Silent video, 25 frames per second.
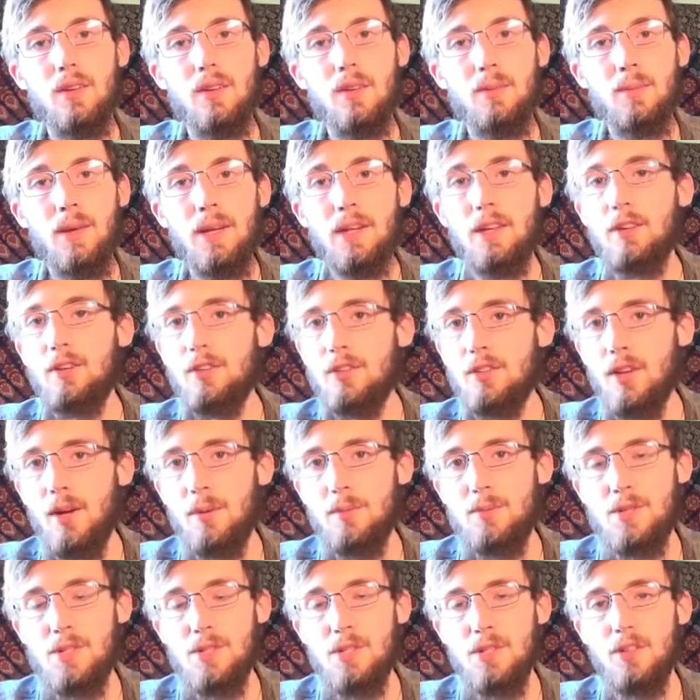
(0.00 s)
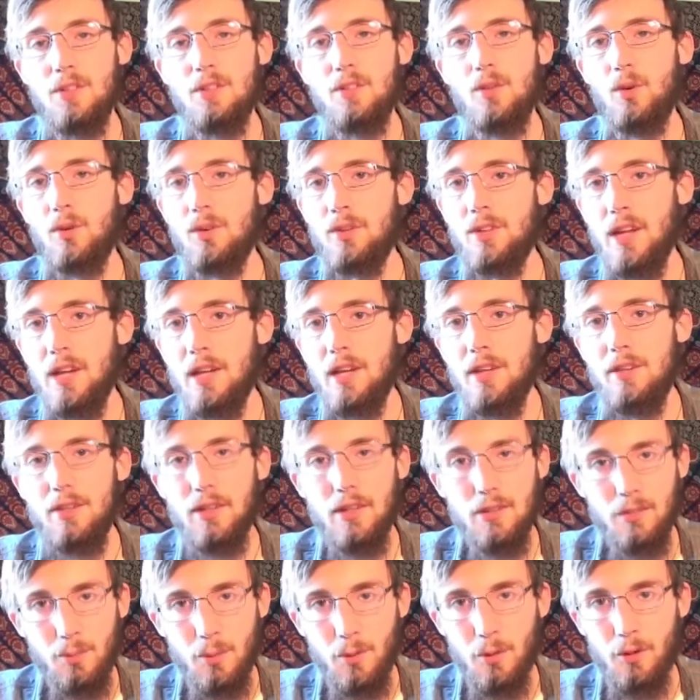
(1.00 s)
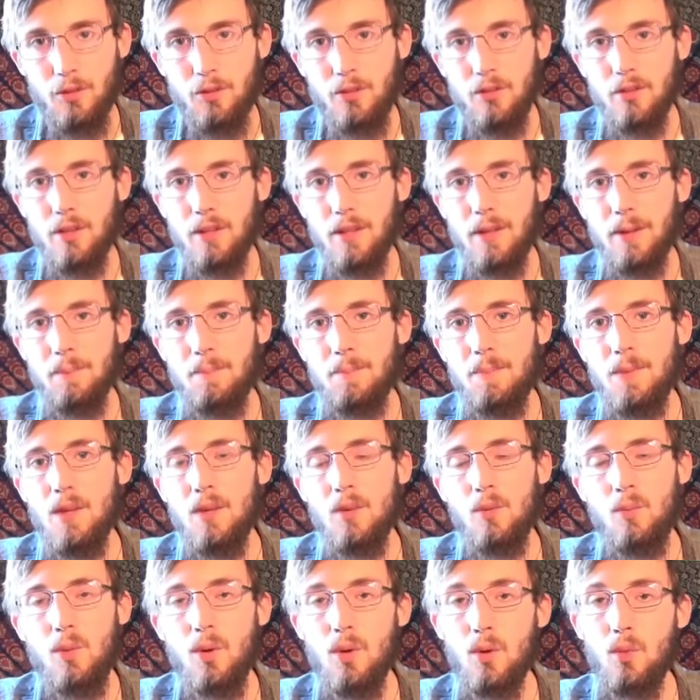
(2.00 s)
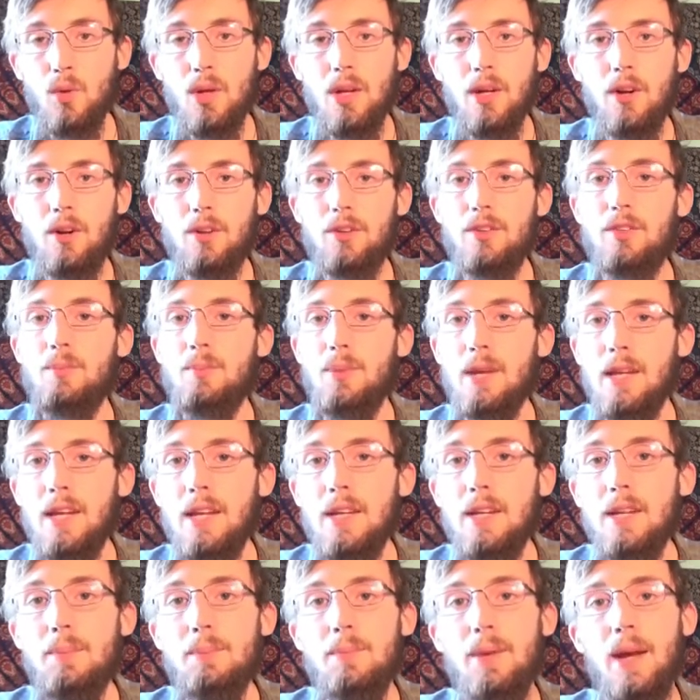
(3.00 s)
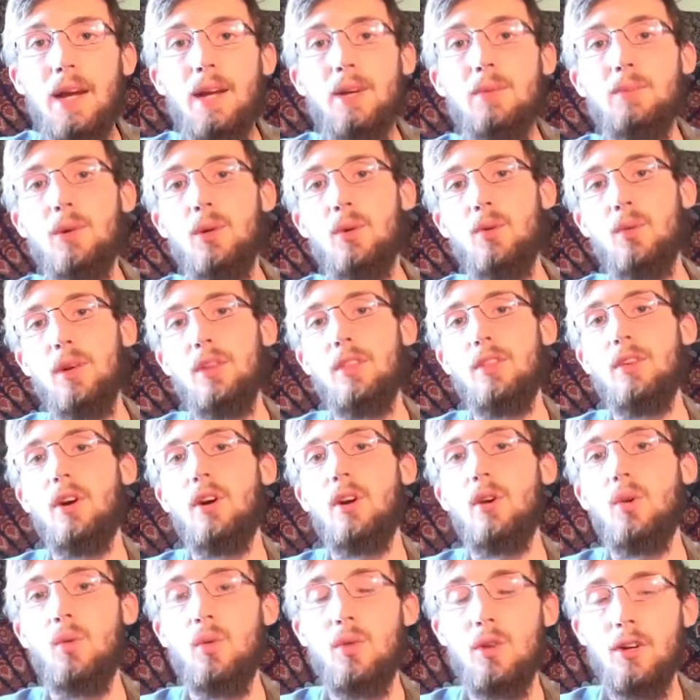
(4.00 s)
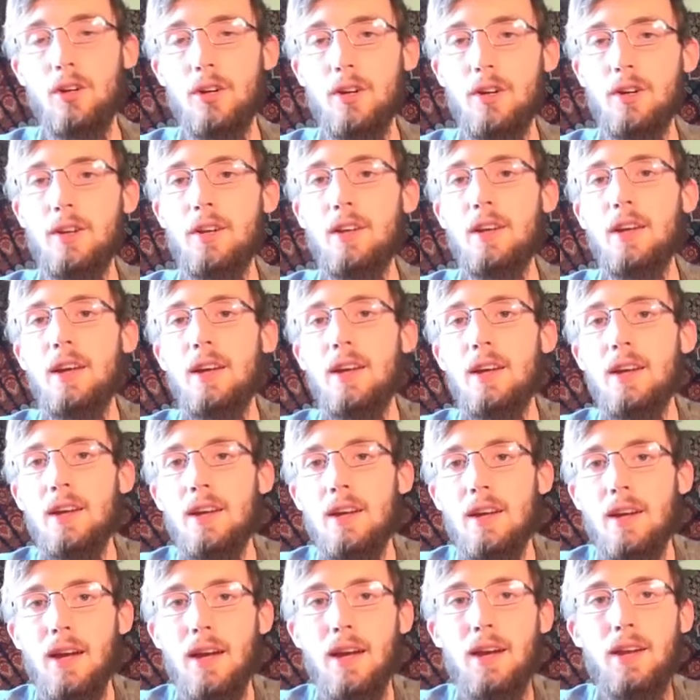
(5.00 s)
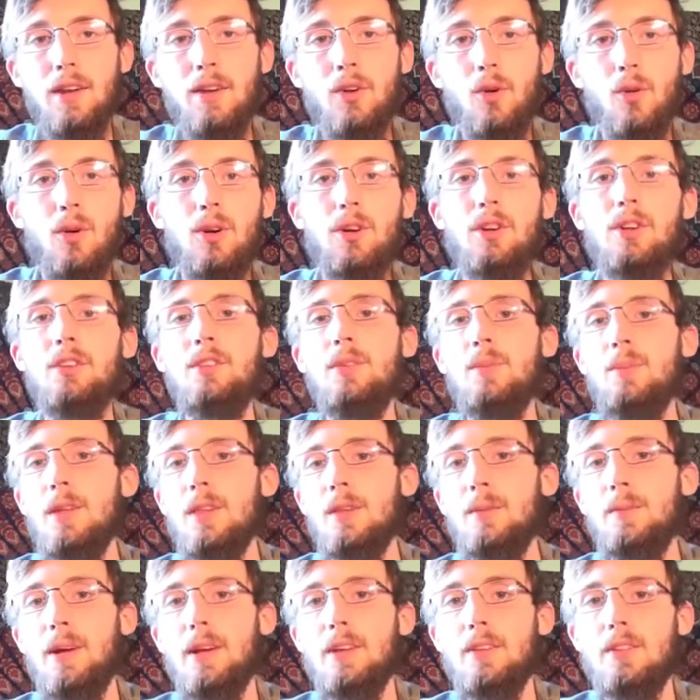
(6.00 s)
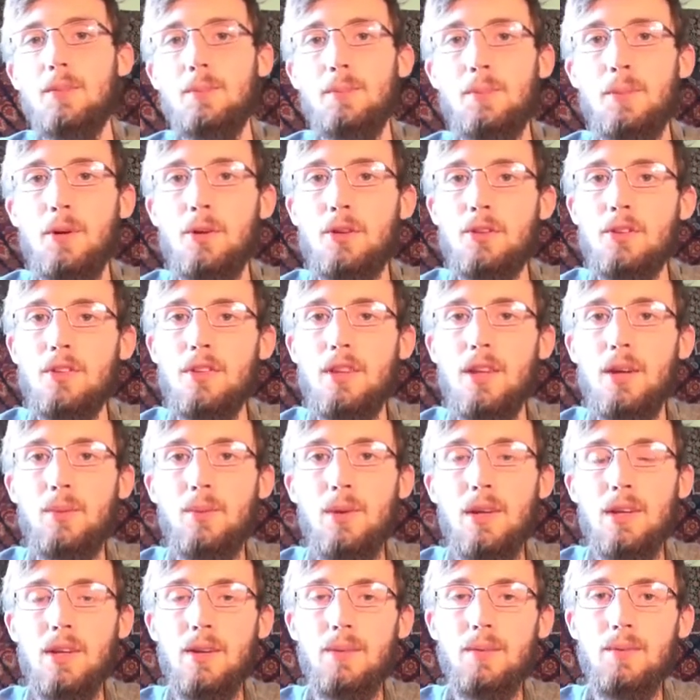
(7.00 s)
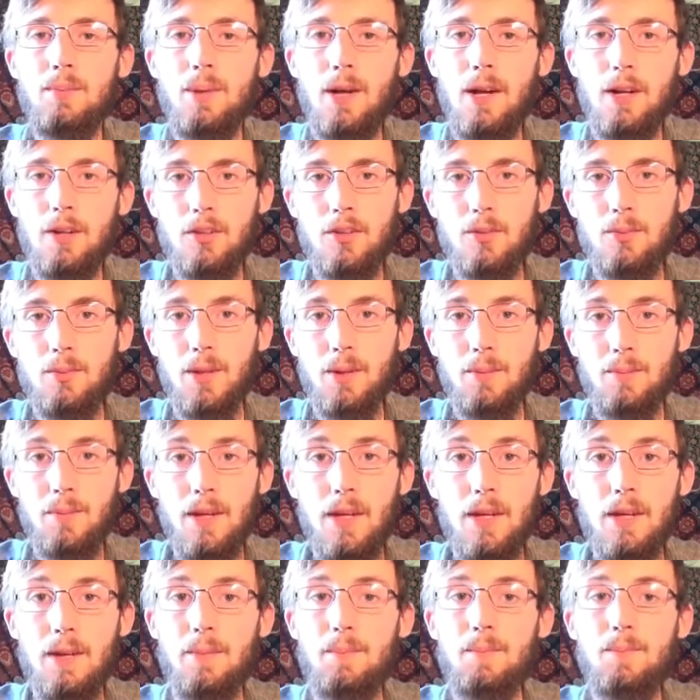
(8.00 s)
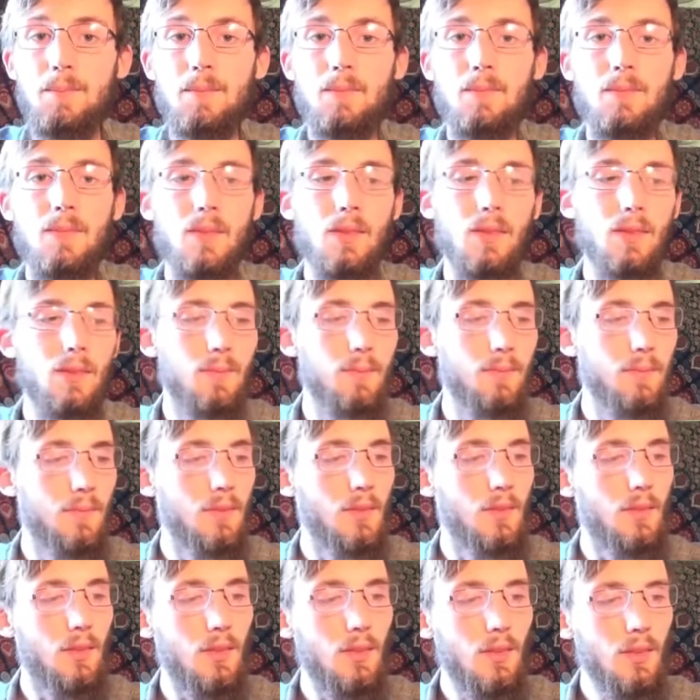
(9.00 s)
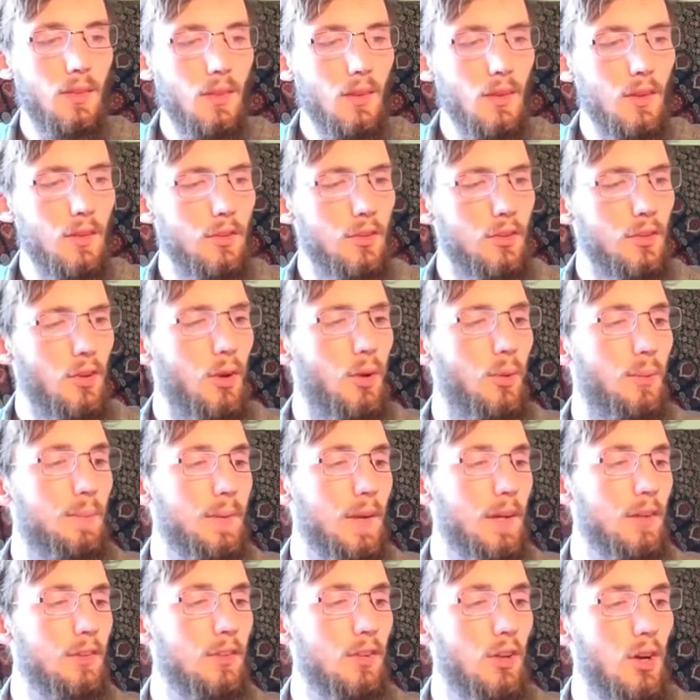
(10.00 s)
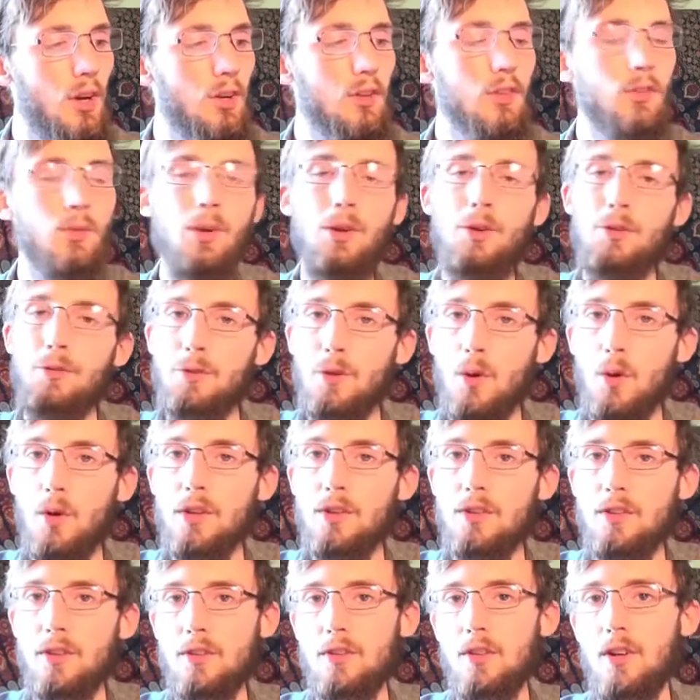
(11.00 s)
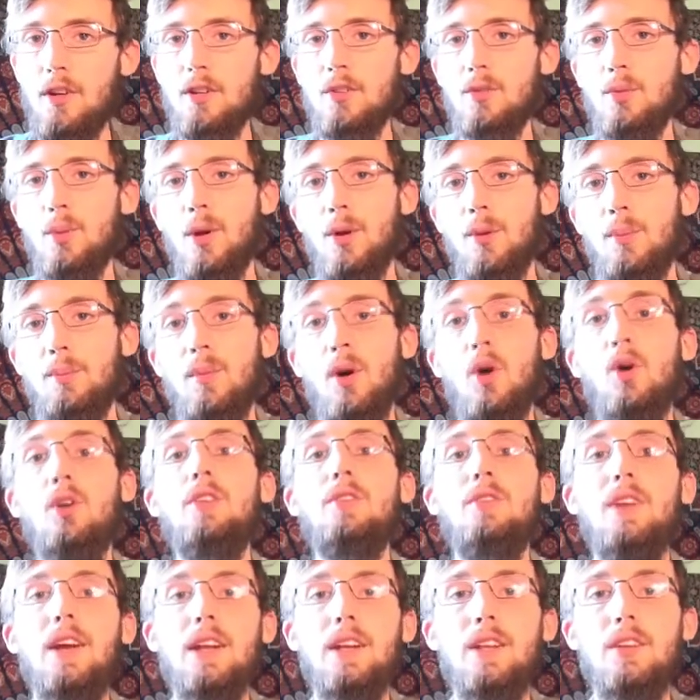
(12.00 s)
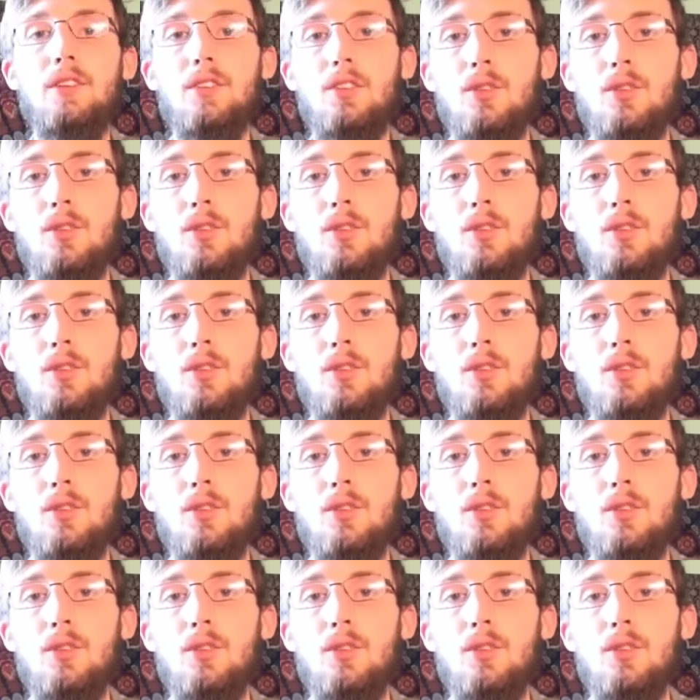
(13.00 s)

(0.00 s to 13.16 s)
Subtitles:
making assumptions or taking things personally, where we are being impeccable with our word in order to be the best person that we can possibly be. So as long as we are focused, as long as we are motivated